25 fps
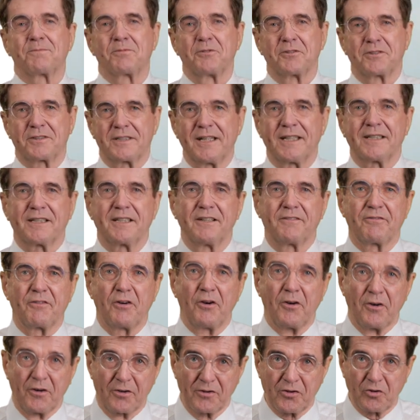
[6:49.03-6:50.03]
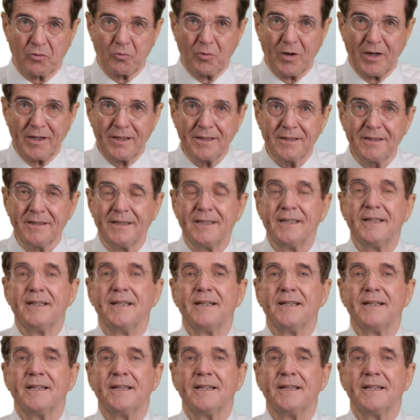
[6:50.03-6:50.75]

protective earth wire